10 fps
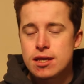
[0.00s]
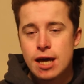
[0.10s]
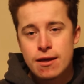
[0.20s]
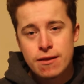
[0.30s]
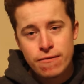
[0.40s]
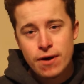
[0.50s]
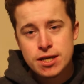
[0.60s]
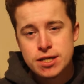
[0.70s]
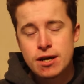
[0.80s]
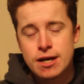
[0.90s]
That the
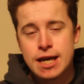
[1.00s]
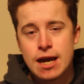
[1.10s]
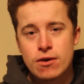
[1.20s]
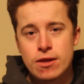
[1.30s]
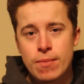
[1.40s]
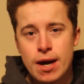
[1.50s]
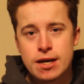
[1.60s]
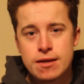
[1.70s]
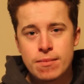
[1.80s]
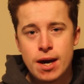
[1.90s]
fans started getting on the
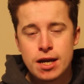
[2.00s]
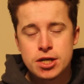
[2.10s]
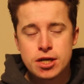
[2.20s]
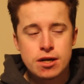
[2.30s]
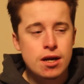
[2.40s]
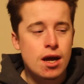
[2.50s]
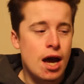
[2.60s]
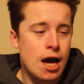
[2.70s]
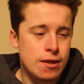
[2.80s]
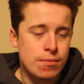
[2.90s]
back of the manager
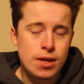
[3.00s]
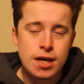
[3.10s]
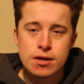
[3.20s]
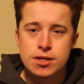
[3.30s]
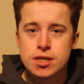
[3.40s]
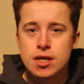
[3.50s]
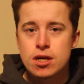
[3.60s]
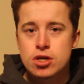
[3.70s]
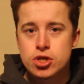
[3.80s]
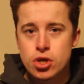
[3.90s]
and the players.
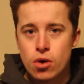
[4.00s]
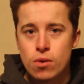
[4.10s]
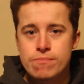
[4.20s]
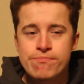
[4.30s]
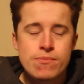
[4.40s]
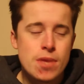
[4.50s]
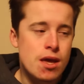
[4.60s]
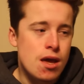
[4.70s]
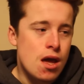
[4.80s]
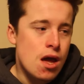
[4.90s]
So,
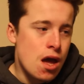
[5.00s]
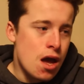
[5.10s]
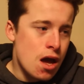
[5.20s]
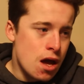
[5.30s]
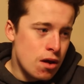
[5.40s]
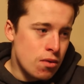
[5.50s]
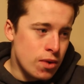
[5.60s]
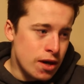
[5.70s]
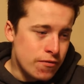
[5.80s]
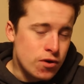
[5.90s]

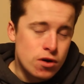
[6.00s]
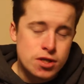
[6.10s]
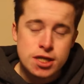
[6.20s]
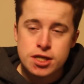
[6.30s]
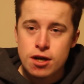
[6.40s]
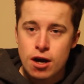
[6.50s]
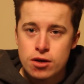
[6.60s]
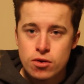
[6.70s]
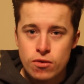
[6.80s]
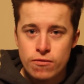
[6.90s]
we've got to
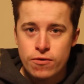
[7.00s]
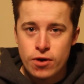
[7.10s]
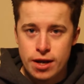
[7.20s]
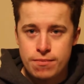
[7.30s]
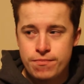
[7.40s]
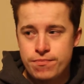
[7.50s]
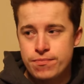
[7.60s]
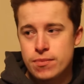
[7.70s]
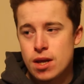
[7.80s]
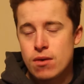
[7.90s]
start going for it.
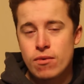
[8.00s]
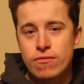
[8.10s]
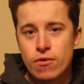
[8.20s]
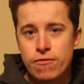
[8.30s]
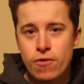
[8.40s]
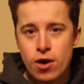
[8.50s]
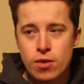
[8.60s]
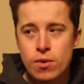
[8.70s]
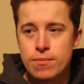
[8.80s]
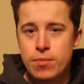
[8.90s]
We've got
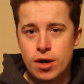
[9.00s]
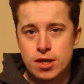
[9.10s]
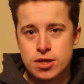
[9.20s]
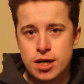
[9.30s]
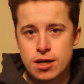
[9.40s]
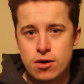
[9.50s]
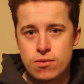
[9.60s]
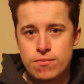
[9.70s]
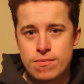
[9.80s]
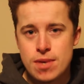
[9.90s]
41 points right now.
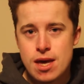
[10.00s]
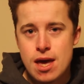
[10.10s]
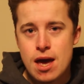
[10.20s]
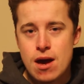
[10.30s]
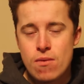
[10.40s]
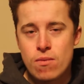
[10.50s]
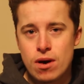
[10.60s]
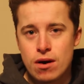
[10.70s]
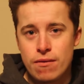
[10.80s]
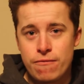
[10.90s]

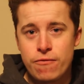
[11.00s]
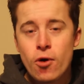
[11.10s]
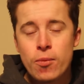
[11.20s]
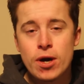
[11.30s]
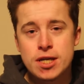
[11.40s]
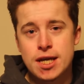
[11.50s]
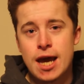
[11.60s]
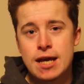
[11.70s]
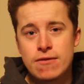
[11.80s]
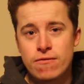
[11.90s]
We're 4 points
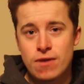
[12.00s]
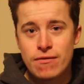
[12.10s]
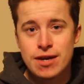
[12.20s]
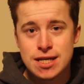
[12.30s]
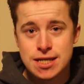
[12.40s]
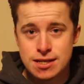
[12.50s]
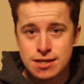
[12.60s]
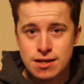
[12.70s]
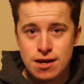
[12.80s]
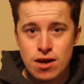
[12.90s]
ahead of Livingston,
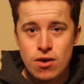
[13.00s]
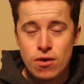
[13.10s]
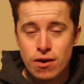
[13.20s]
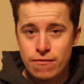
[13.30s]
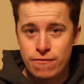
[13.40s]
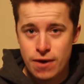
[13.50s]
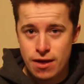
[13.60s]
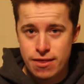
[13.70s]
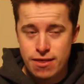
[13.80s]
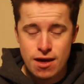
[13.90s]
who are in 5th.